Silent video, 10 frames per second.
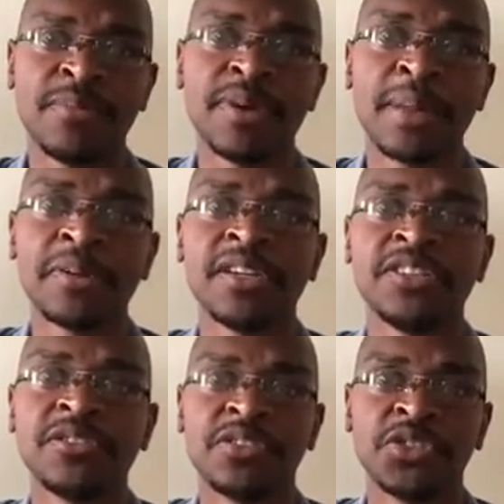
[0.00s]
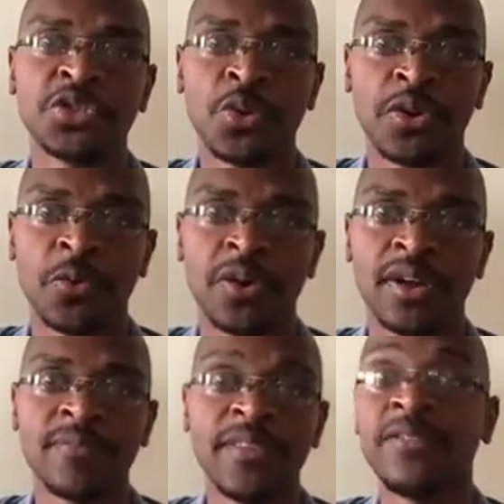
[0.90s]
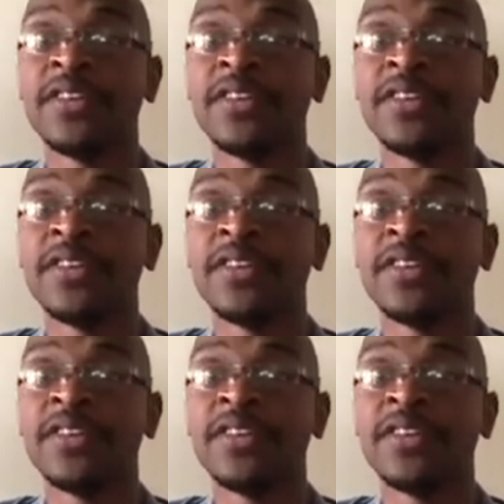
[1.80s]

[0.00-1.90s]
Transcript: but I'm going to choose a shorter one. And if you